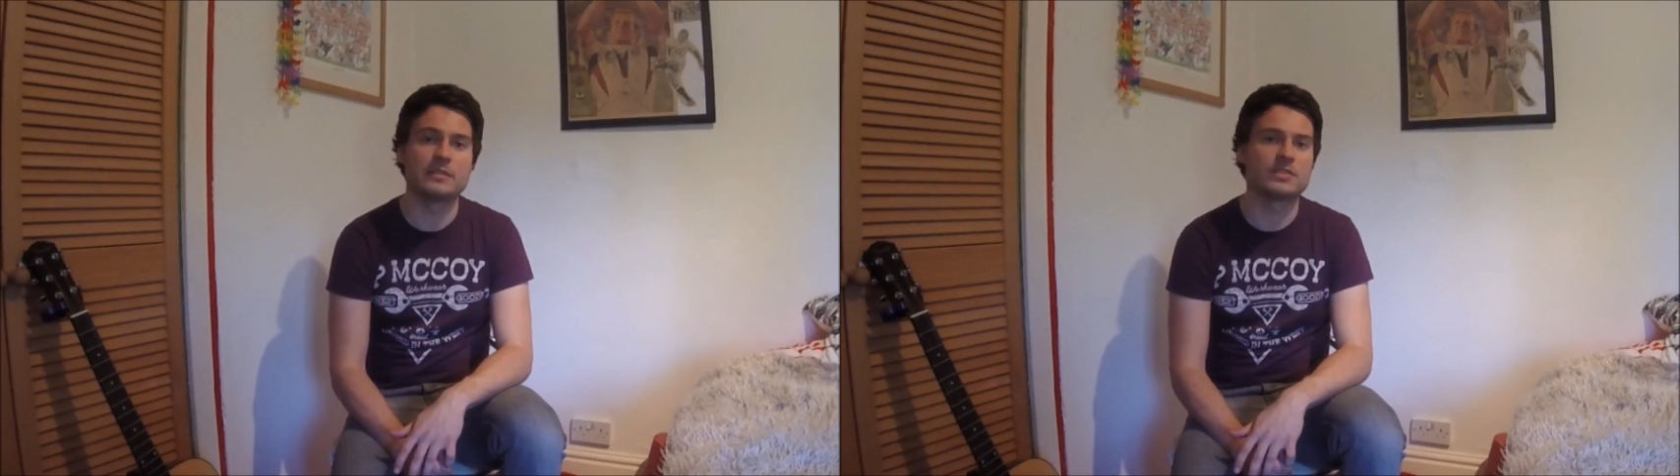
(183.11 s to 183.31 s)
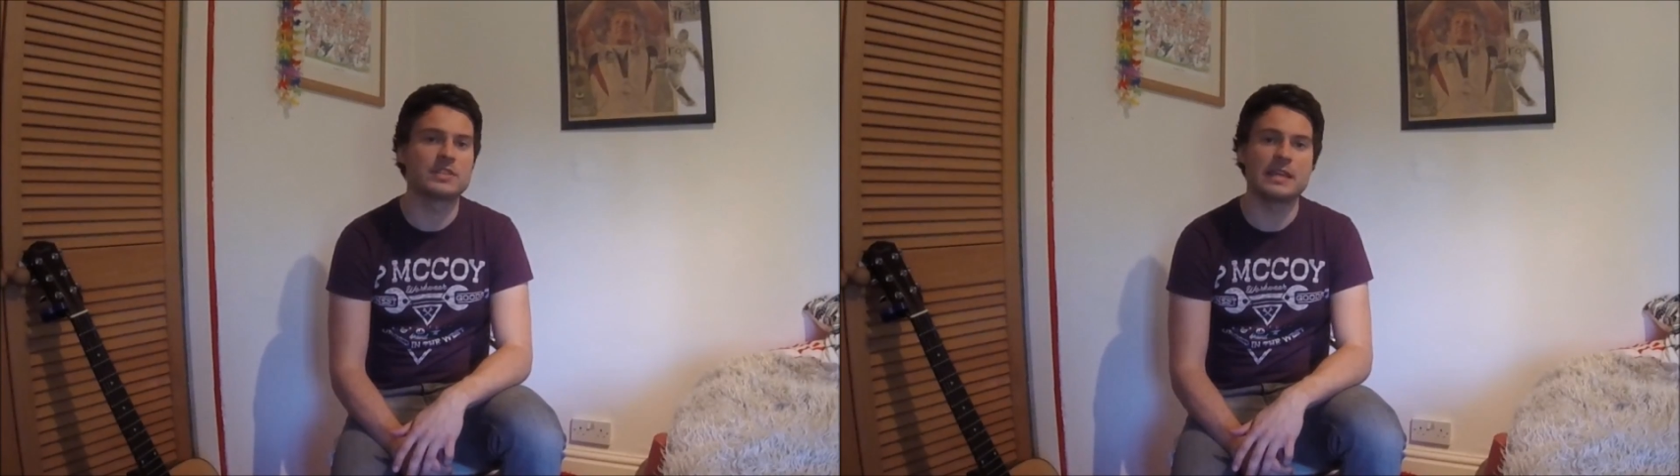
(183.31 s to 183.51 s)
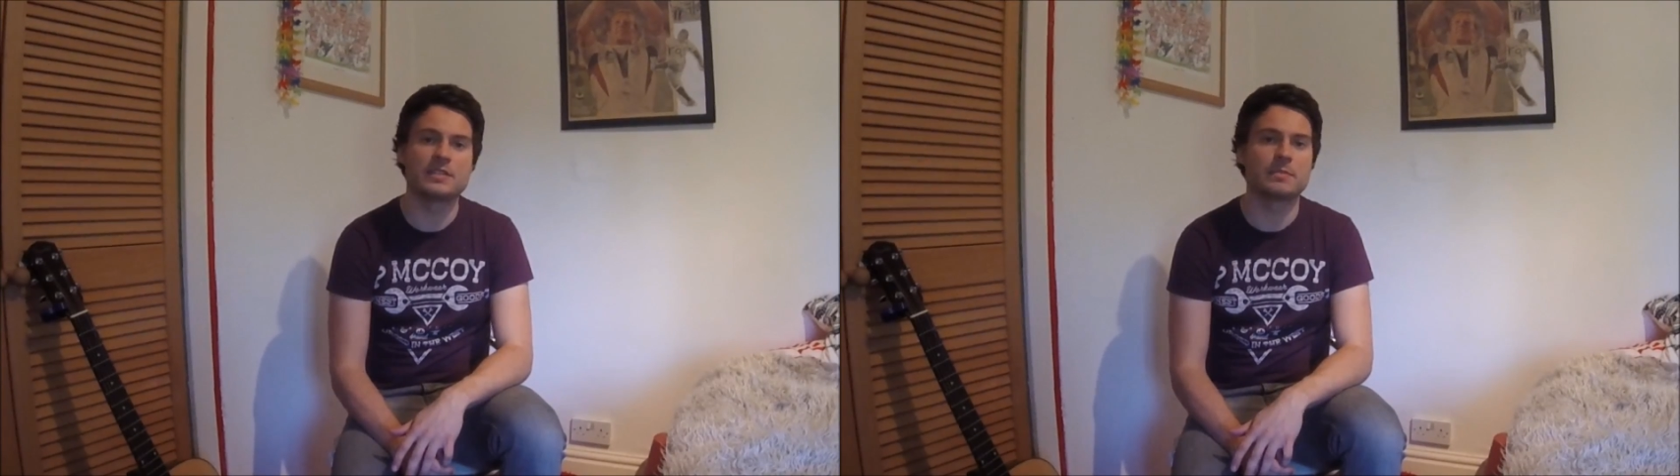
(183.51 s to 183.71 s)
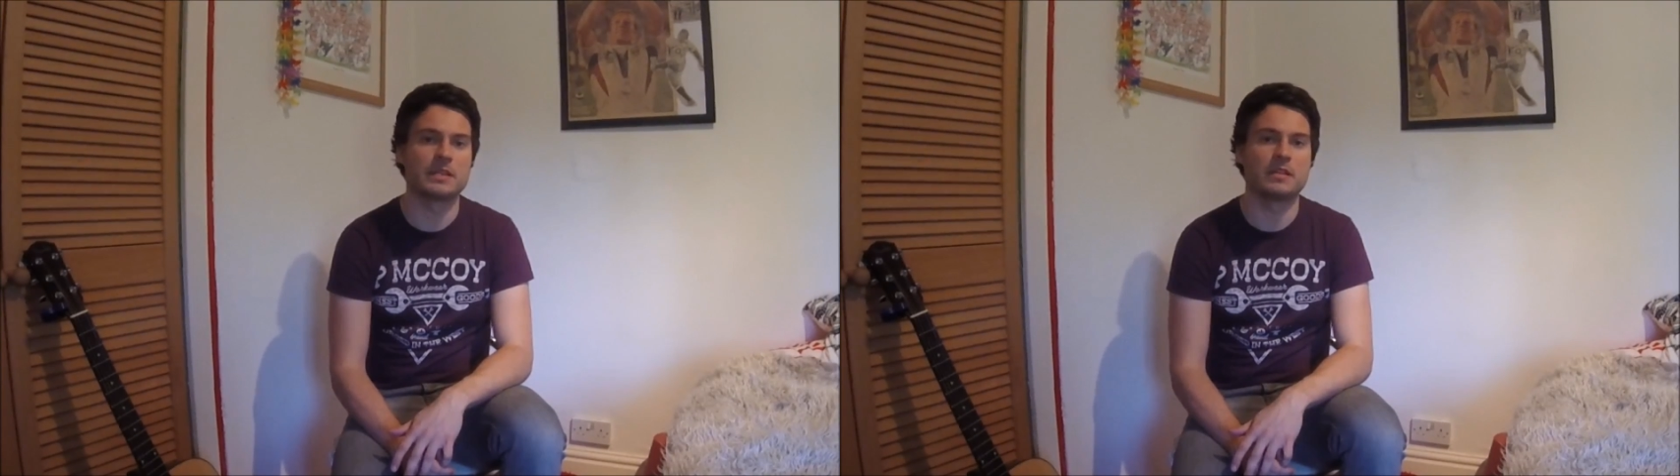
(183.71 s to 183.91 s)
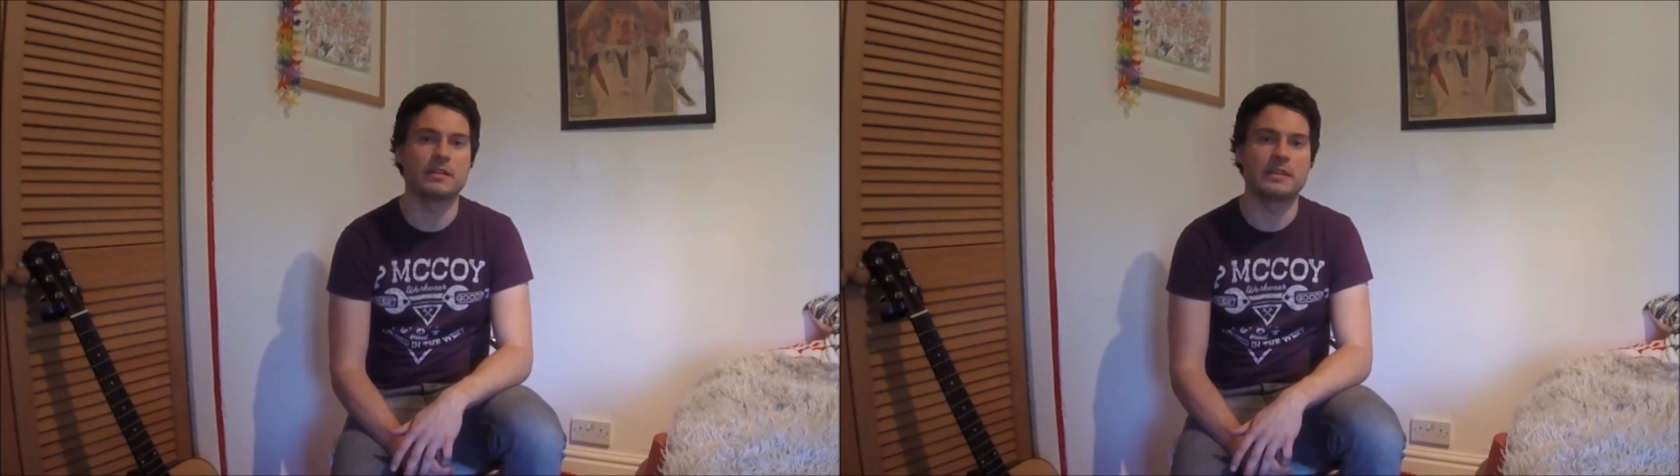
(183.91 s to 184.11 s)
and say
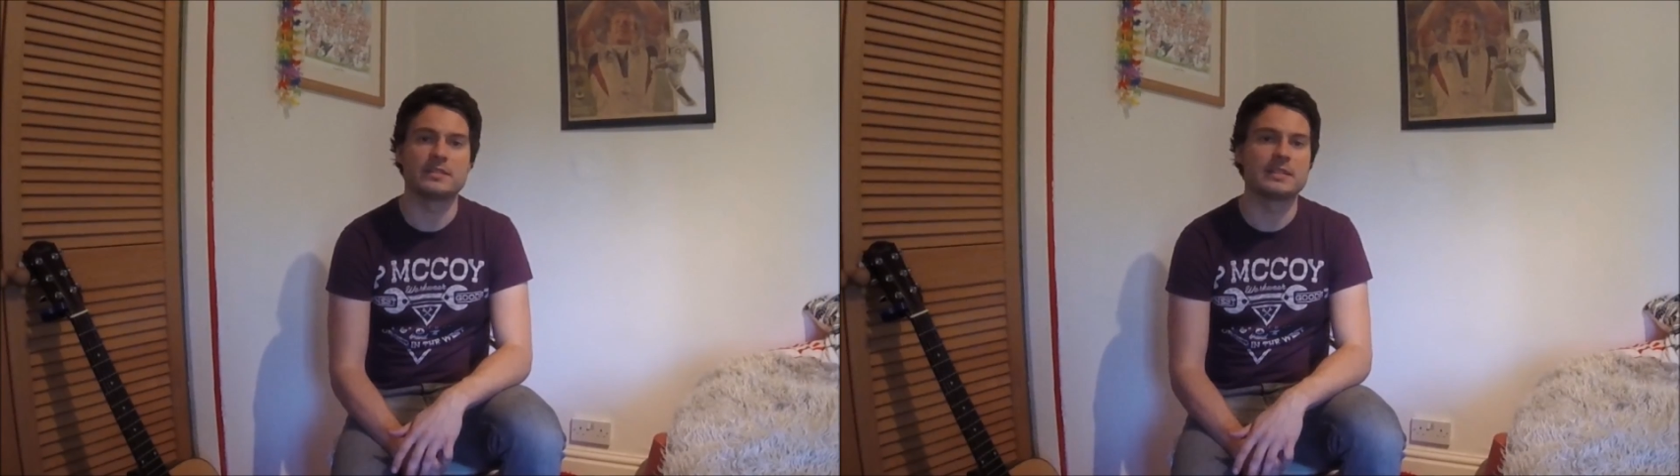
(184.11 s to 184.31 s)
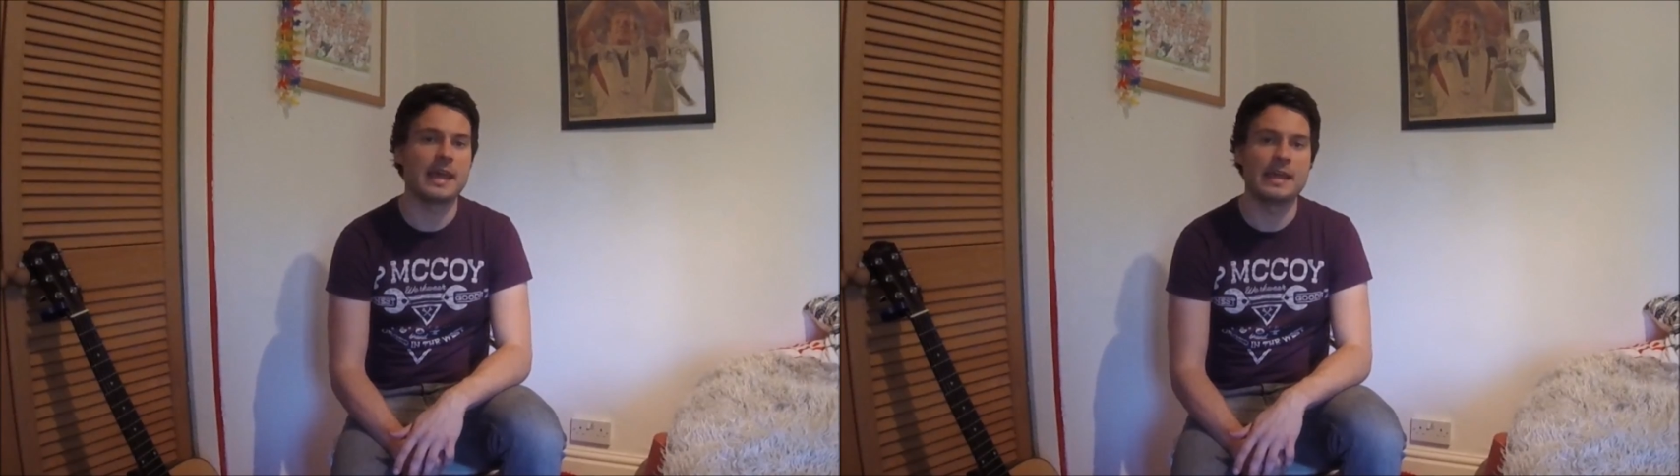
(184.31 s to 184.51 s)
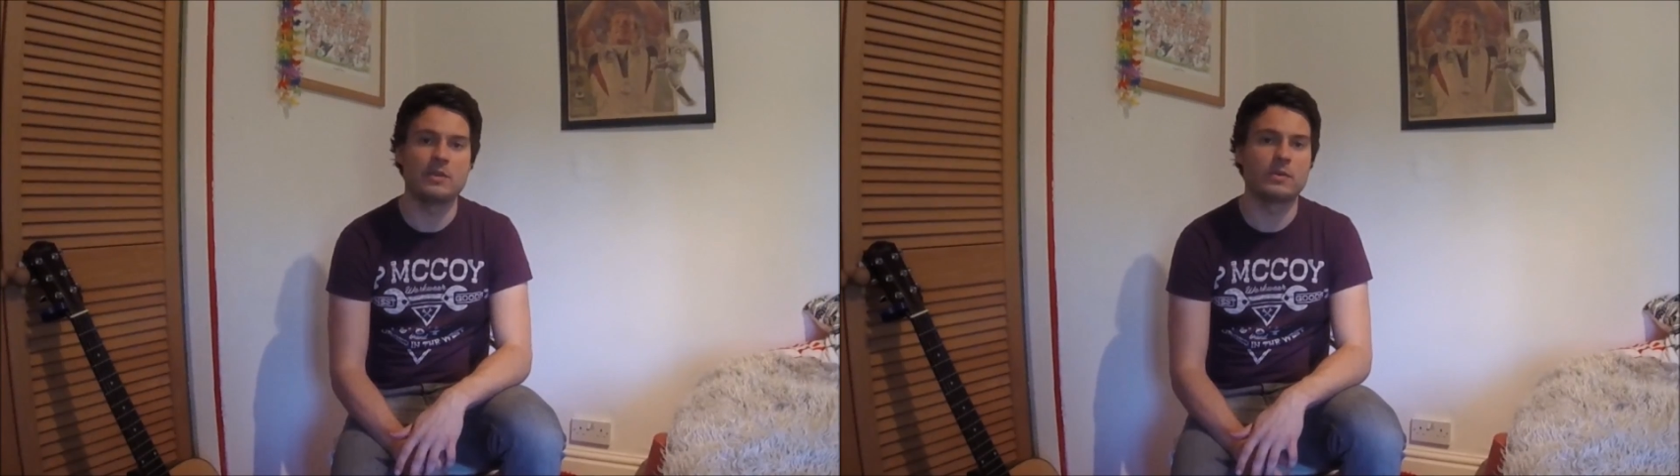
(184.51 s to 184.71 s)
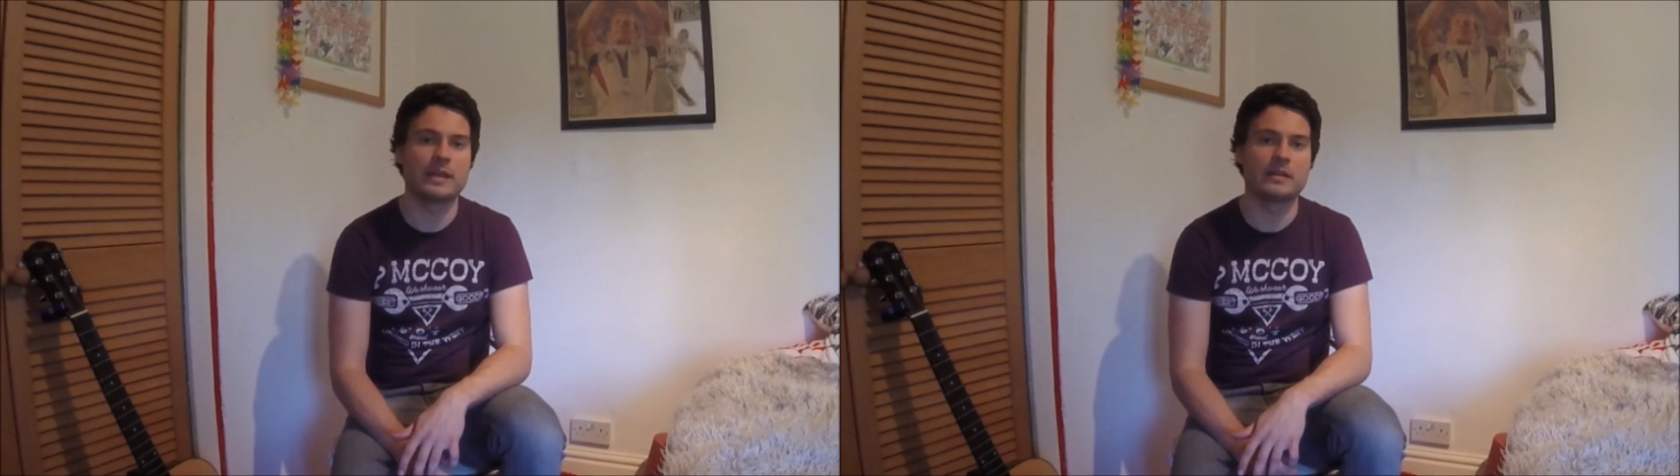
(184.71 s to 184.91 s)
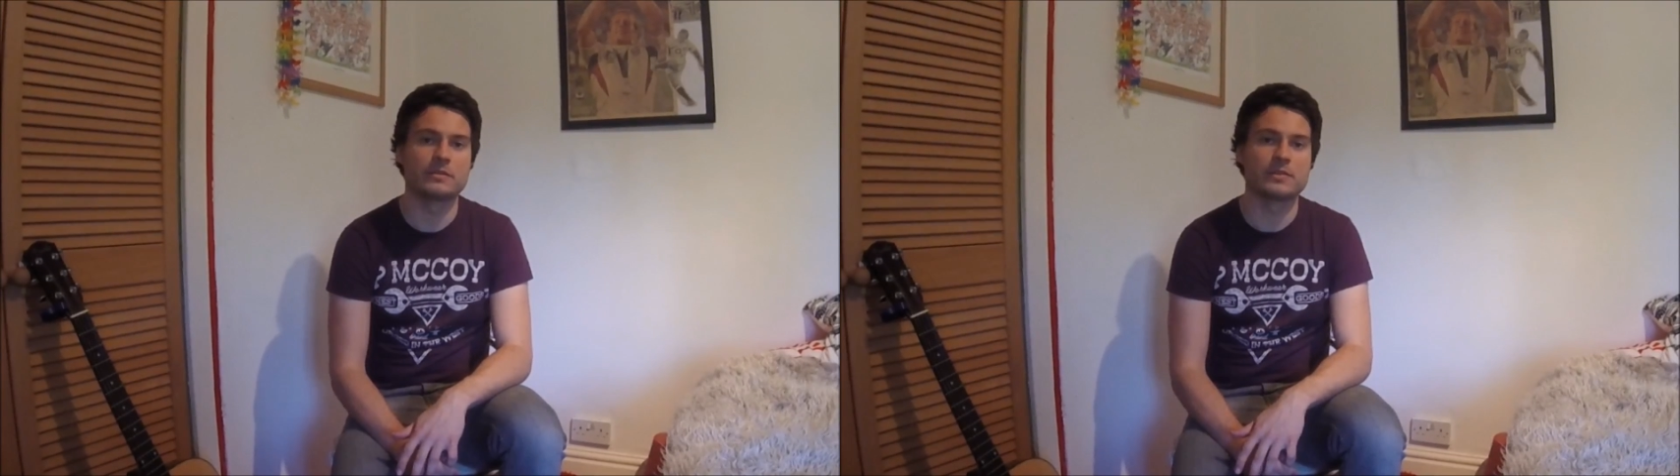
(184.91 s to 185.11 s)
something like this to anyone
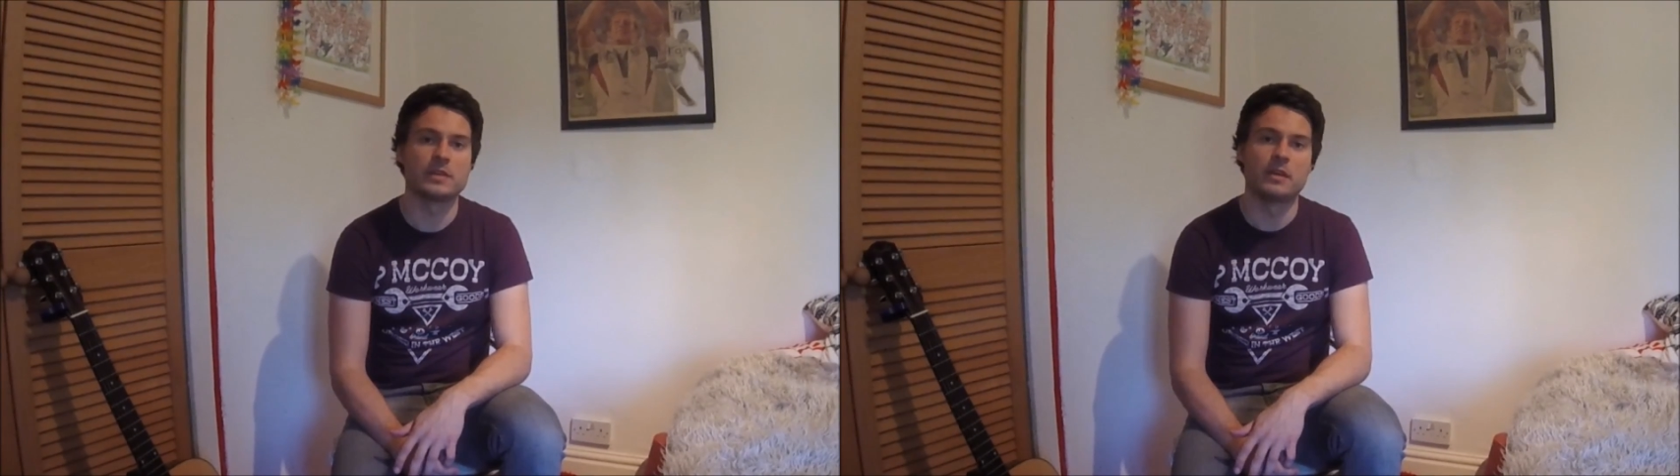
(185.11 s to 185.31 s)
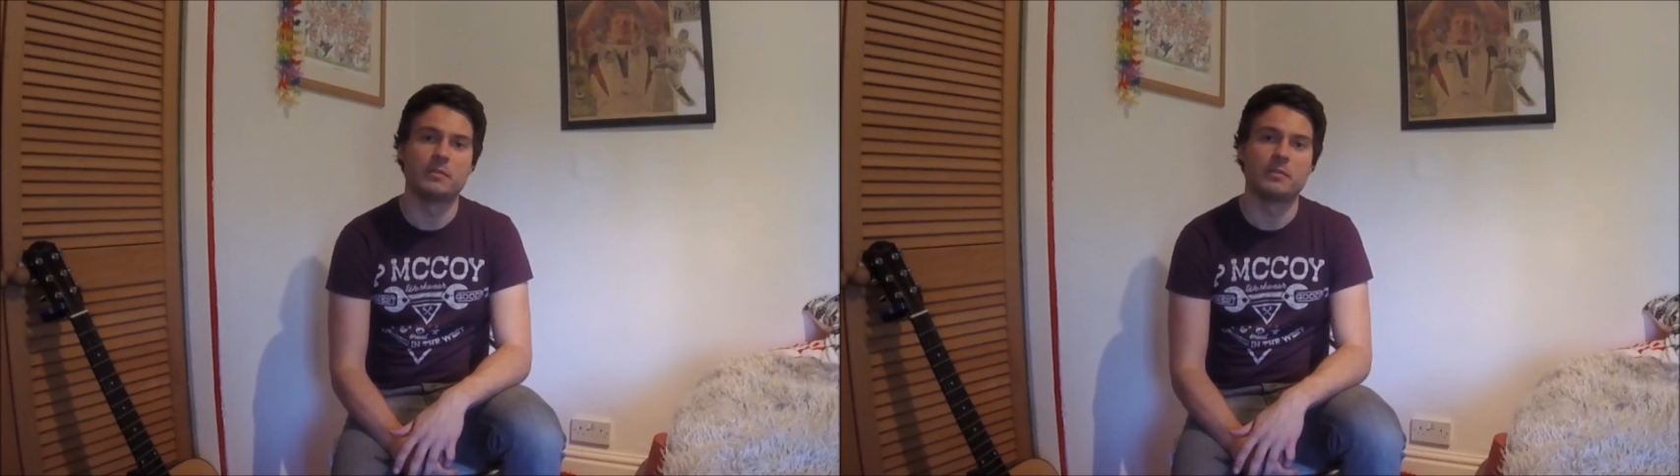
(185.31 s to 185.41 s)
else,